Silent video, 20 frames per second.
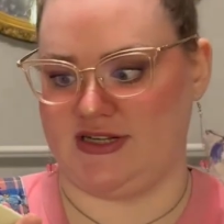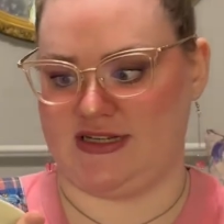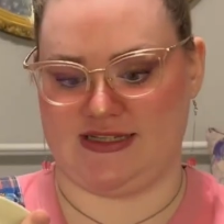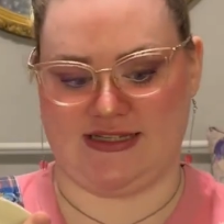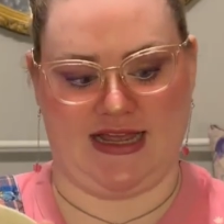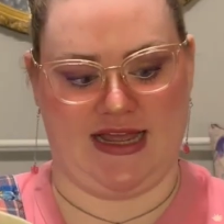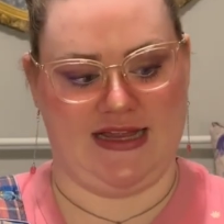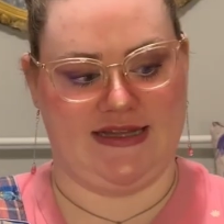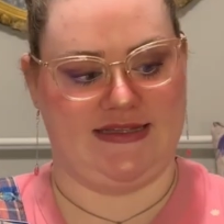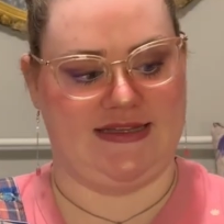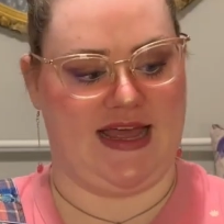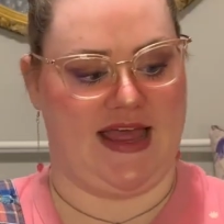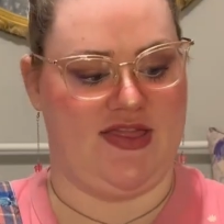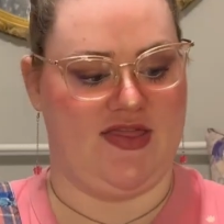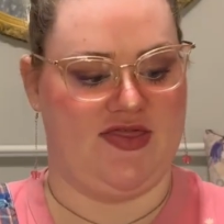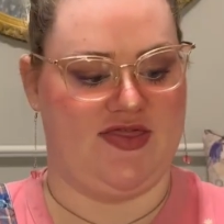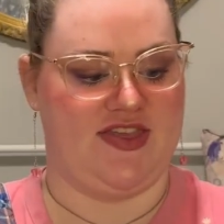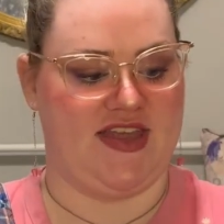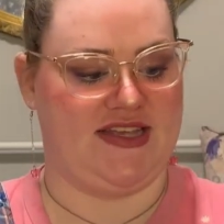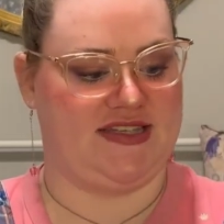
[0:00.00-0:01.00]
cents and
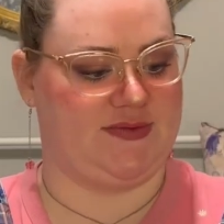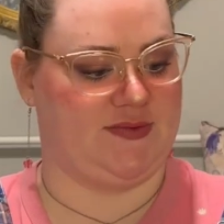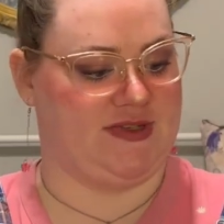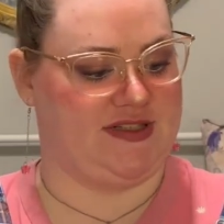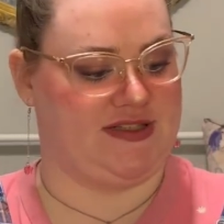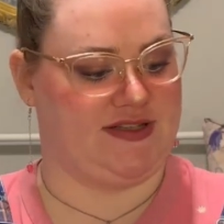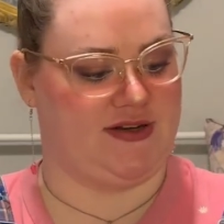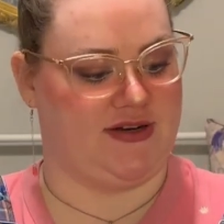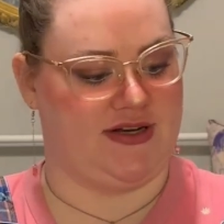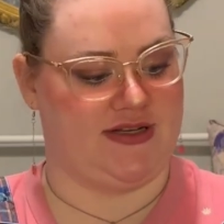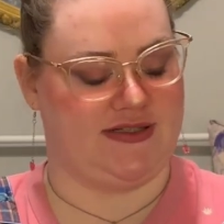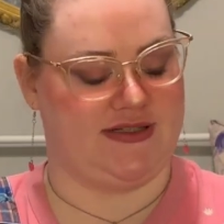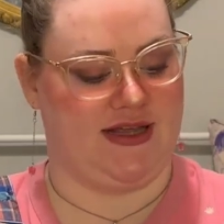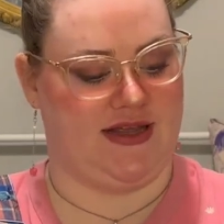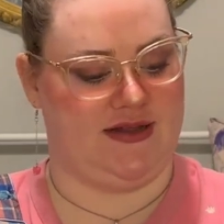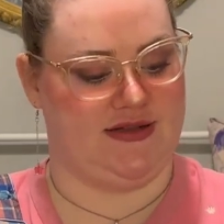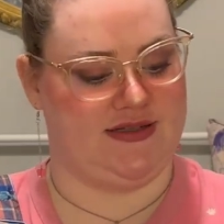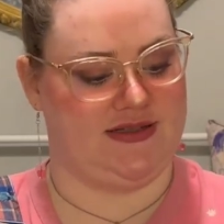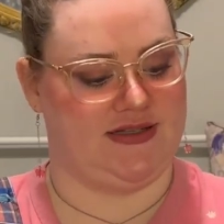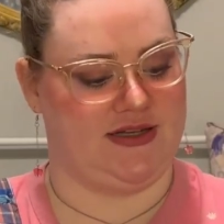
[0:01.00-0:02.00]
this was 30
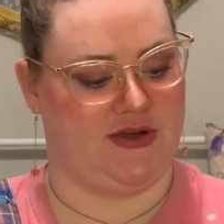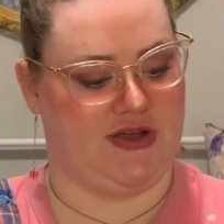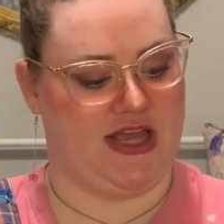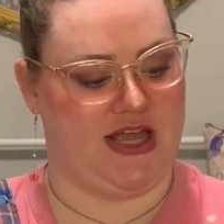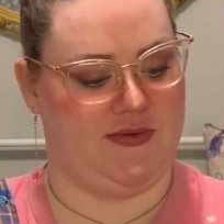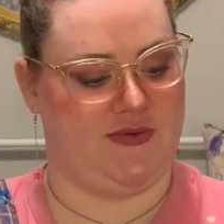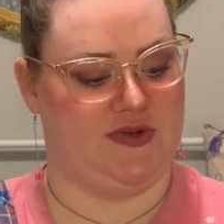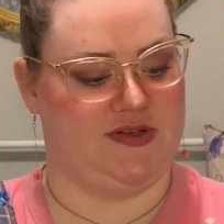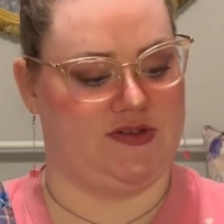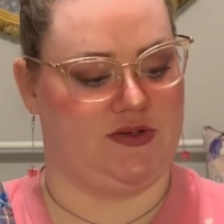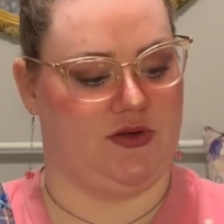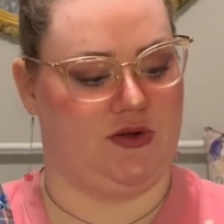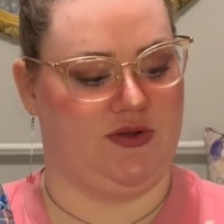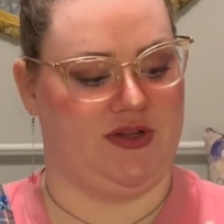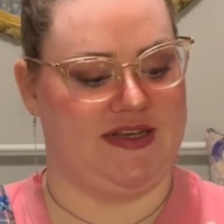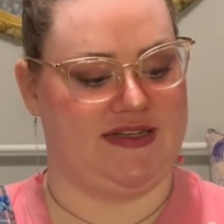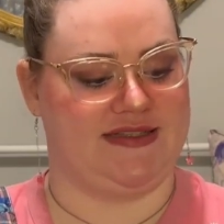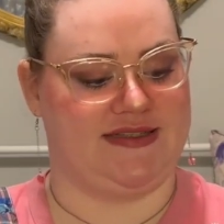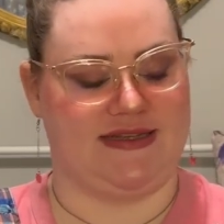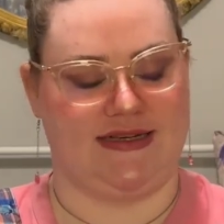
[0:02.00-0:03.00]
cents, so it was
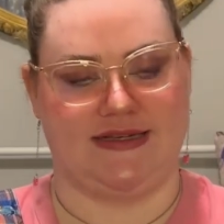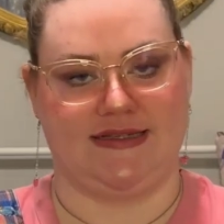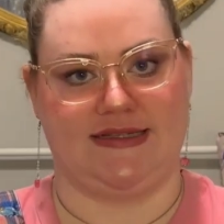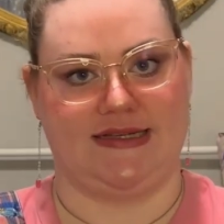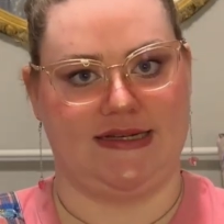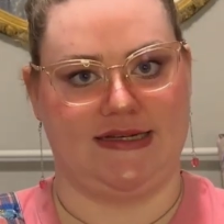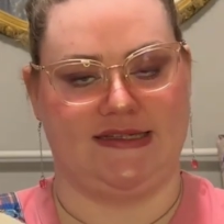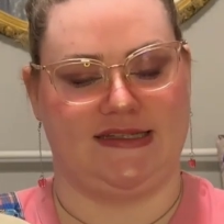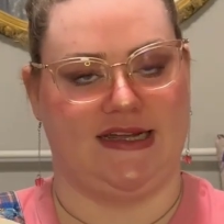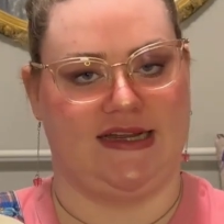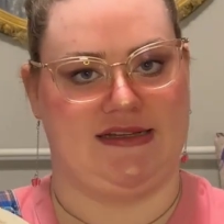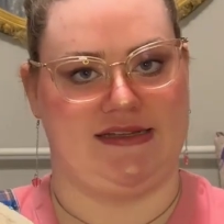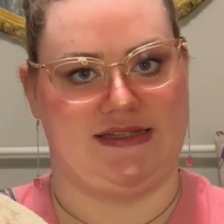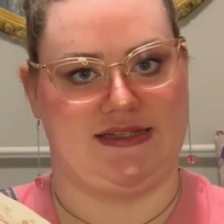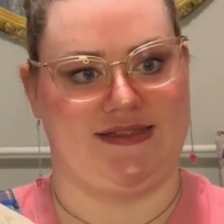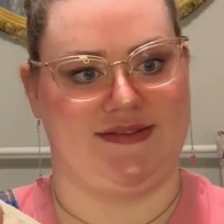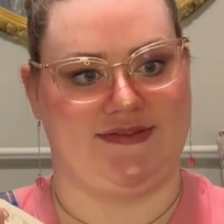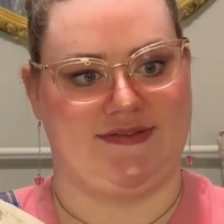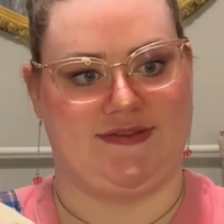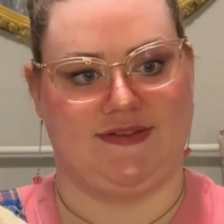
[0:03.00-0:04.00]
only 60
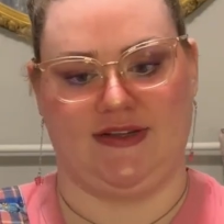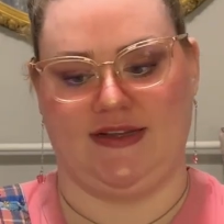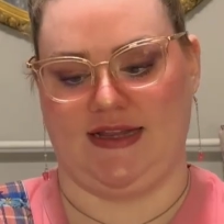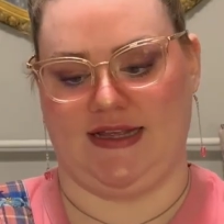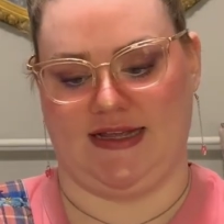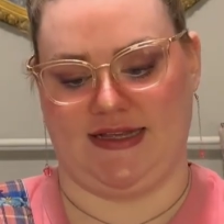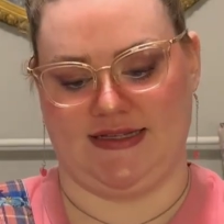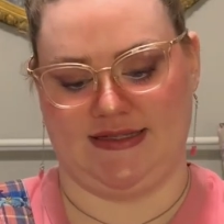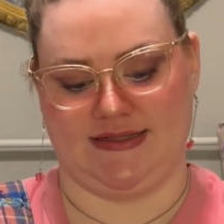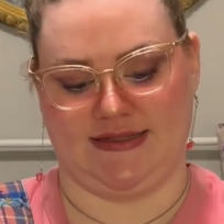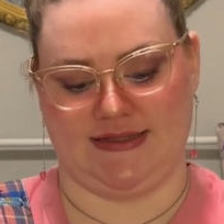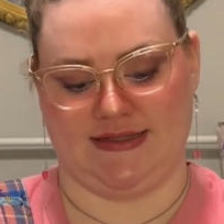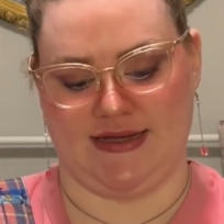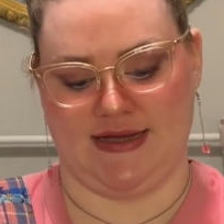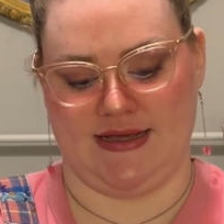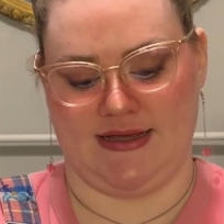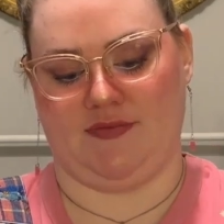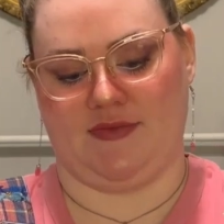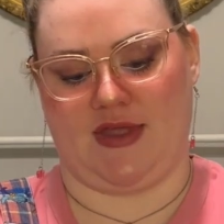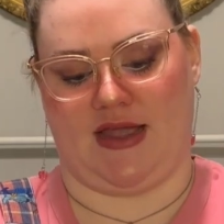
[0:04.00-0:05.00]
cents for this.
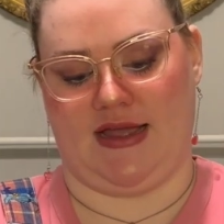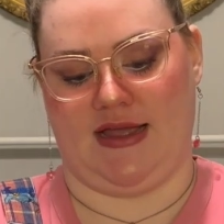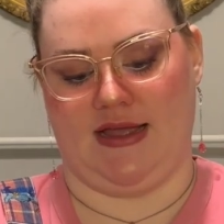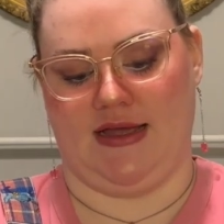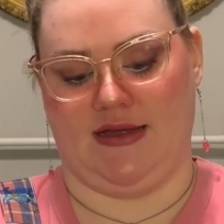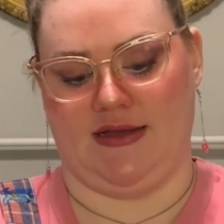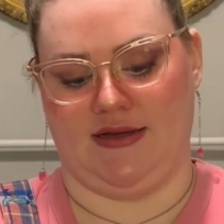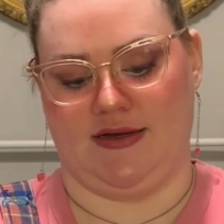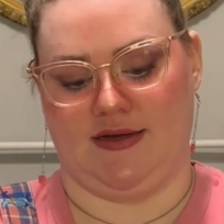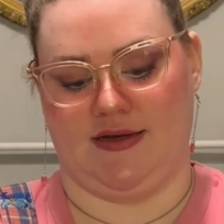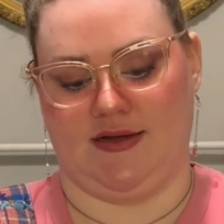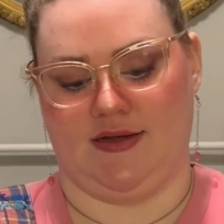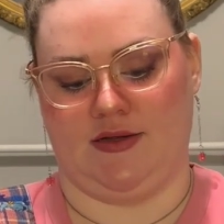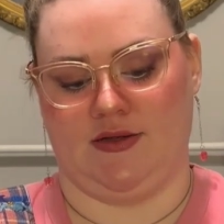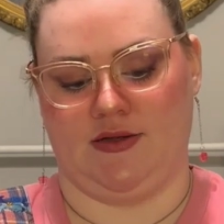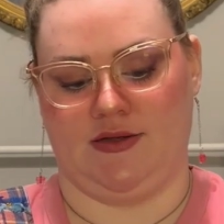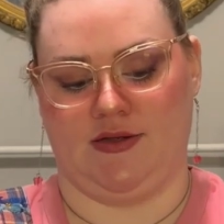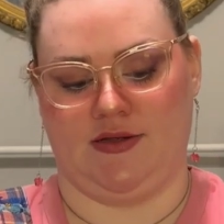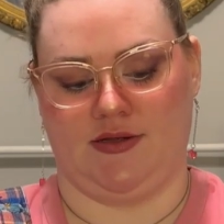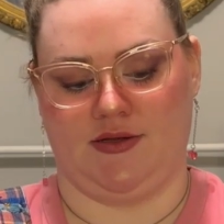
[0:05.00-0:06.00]
And
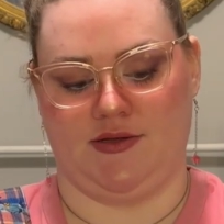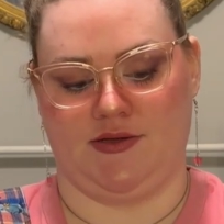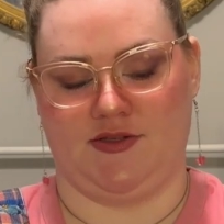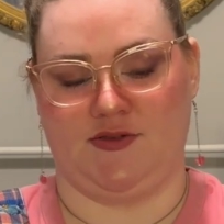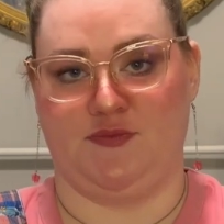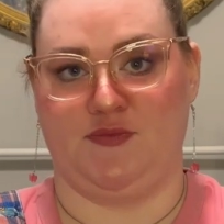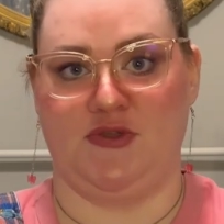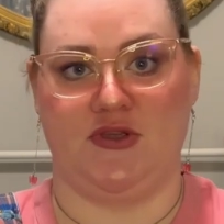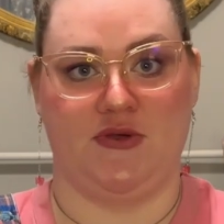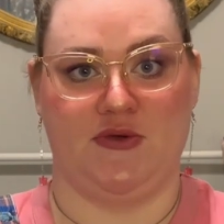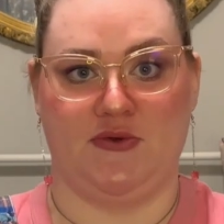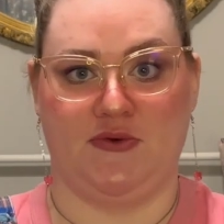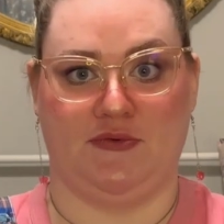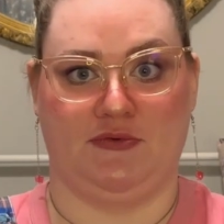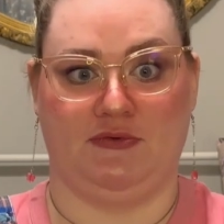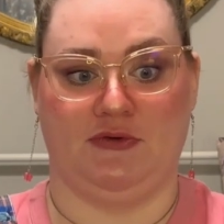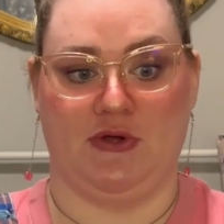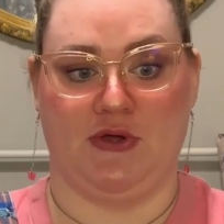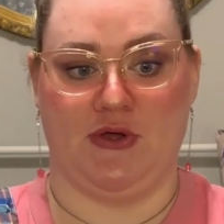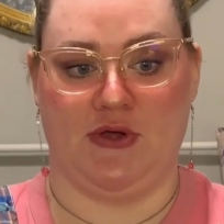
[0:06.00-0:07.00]
it's
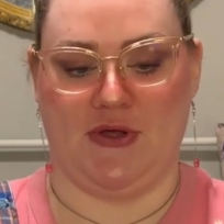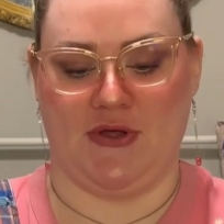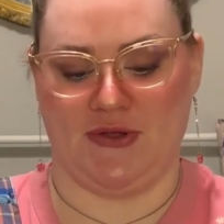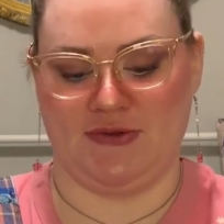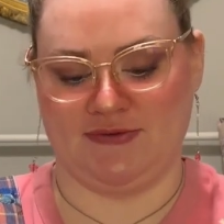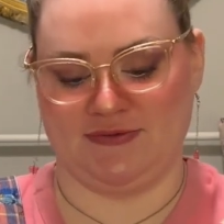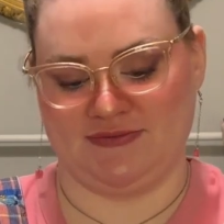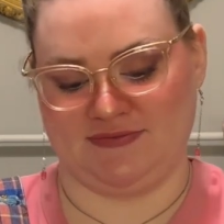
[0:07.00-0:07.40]
beautiful.